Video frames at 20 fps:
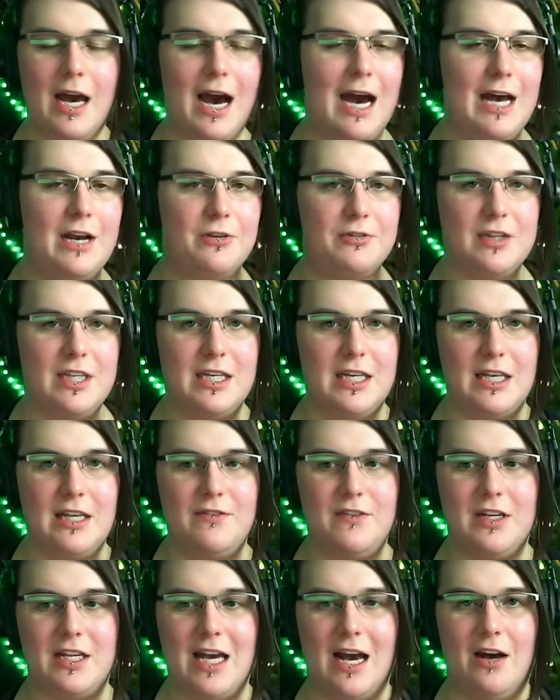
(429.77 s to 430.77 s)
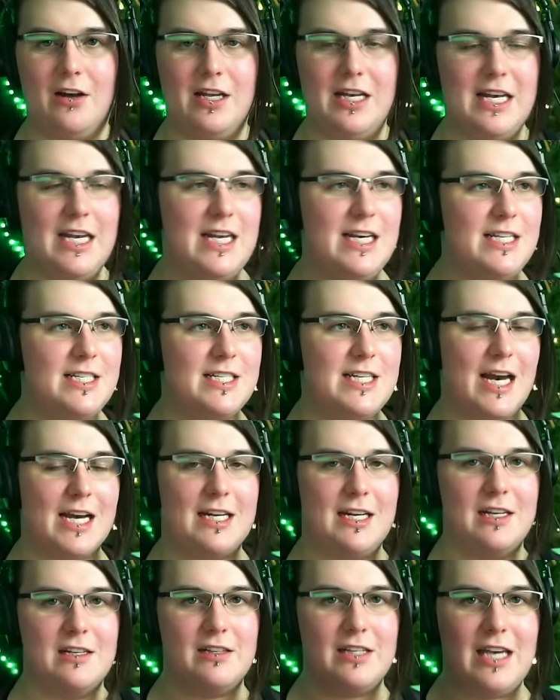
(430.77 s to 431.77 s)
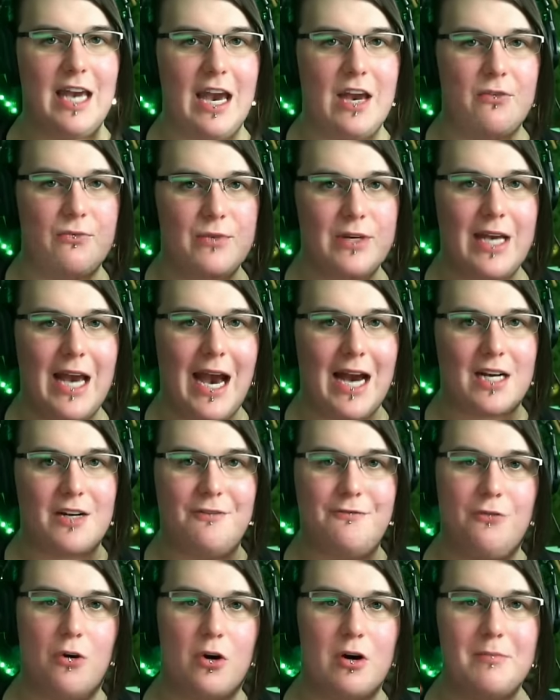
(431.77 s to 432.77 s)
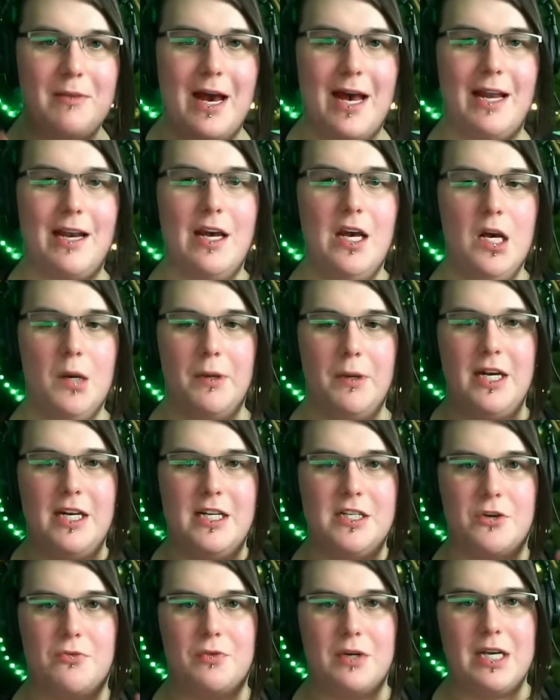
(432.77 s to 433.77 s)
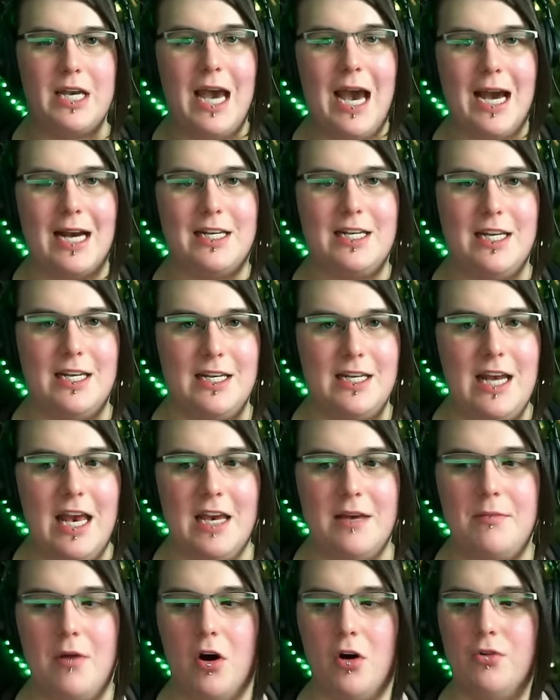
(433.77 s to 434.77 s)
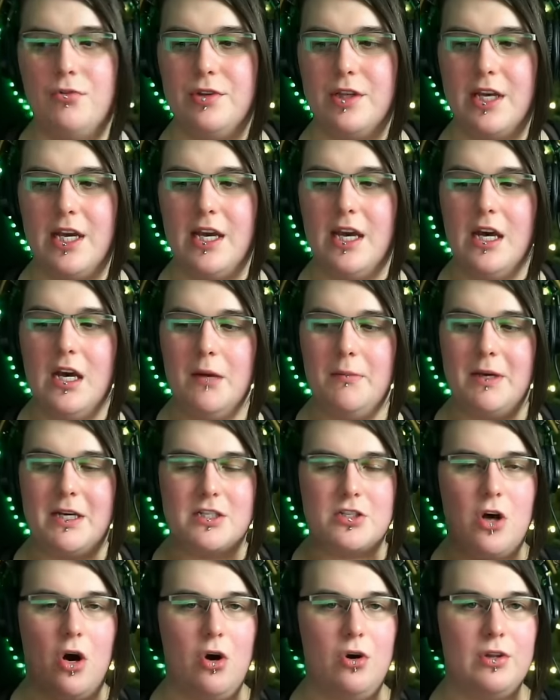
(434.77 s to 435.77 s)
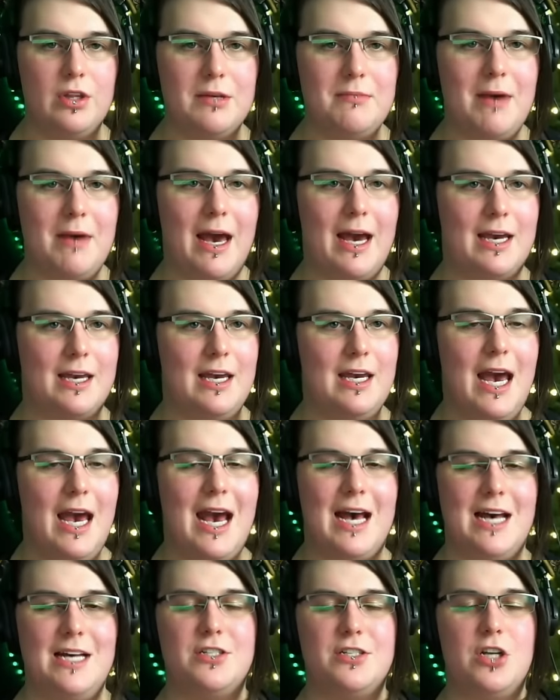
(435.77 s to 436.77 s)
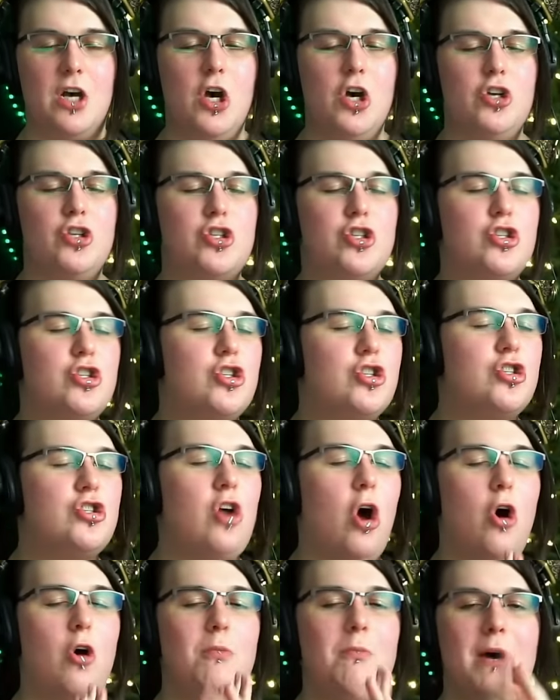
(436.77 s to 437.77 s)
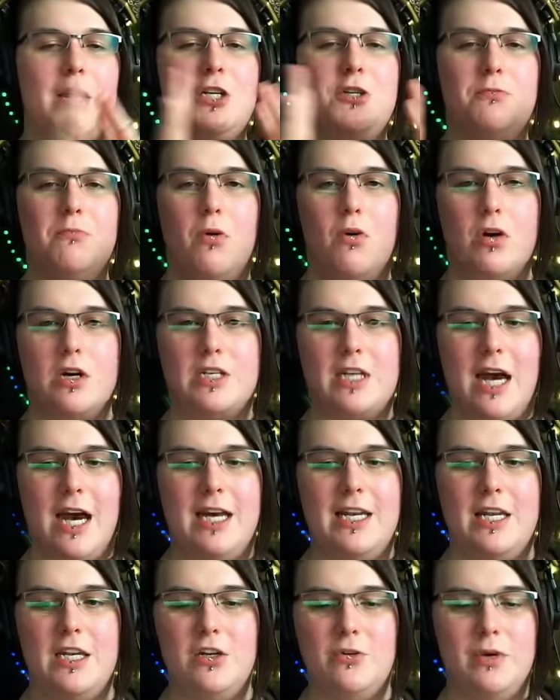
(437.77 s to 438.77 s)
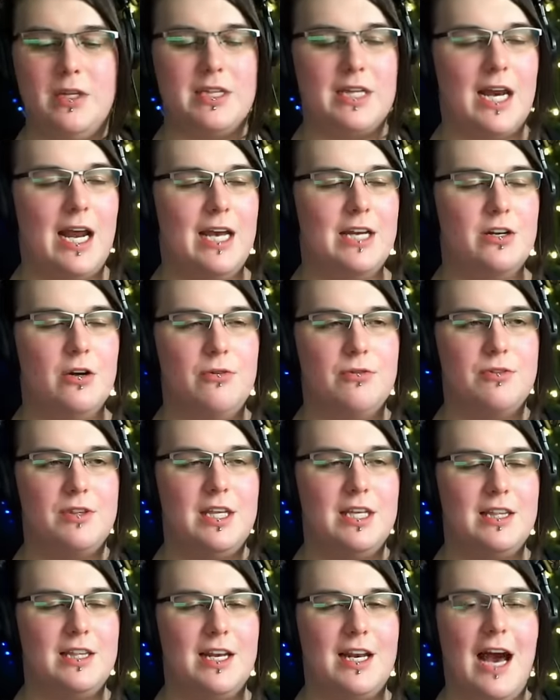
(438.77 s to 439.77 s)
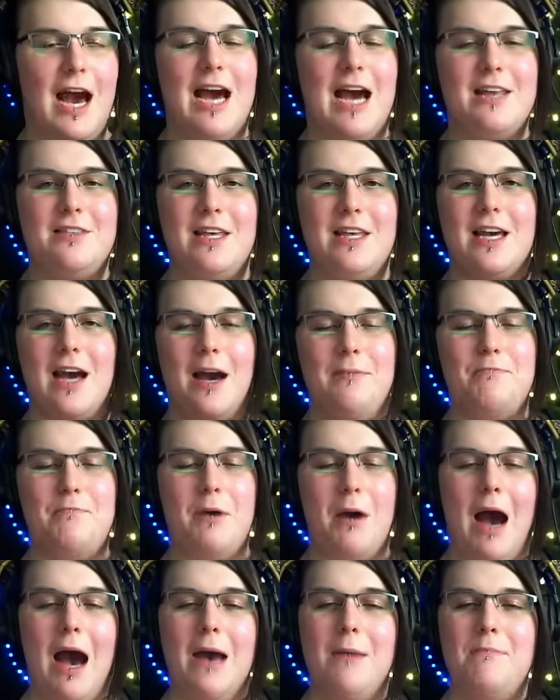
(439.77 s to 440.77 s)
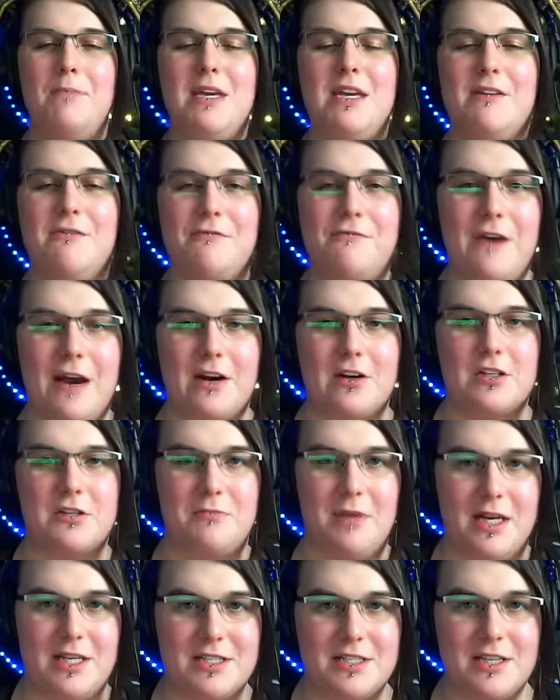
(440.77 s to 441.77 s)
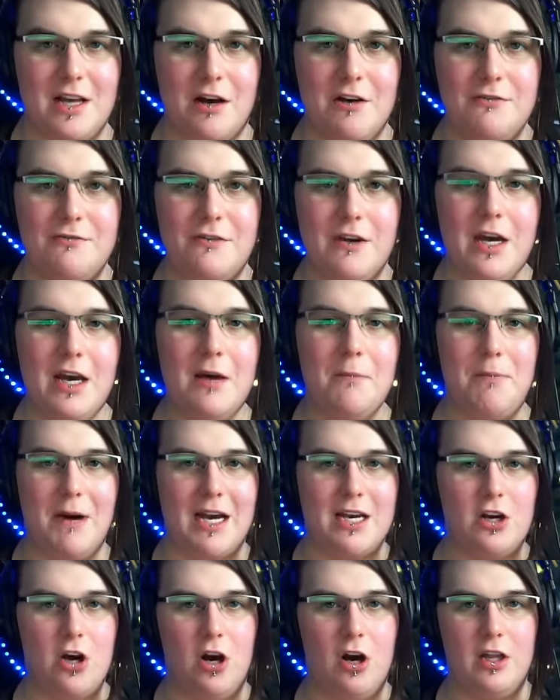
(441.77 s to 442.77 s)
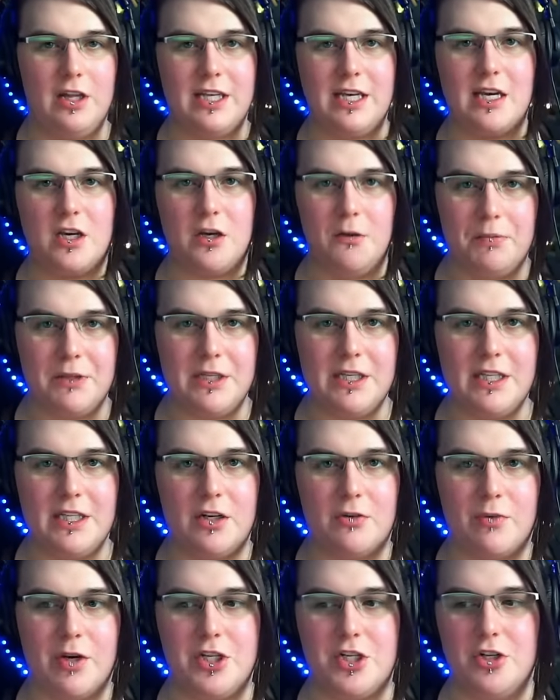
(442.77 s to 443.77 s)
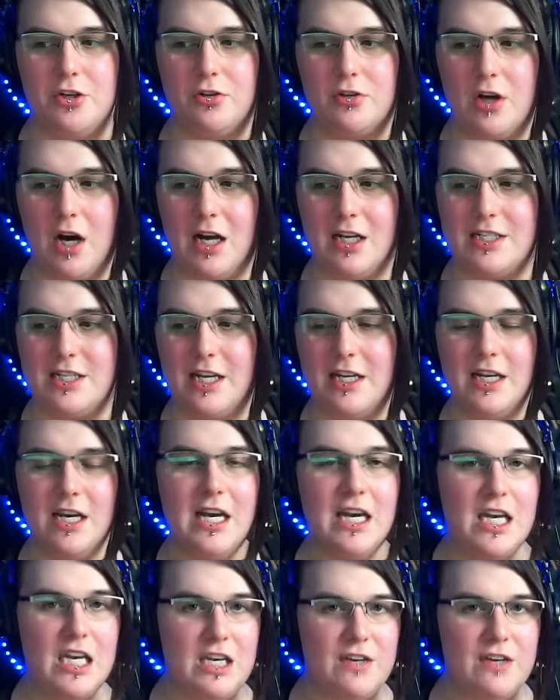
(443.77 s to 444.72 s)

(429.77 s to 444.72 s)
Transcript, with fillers: I don't think it even count. It is technically a React format, but it is a React in name only because Holy Mac has so much more tied into it that I don't think that I think I'm I'm being fair to myself by calling it completely original content.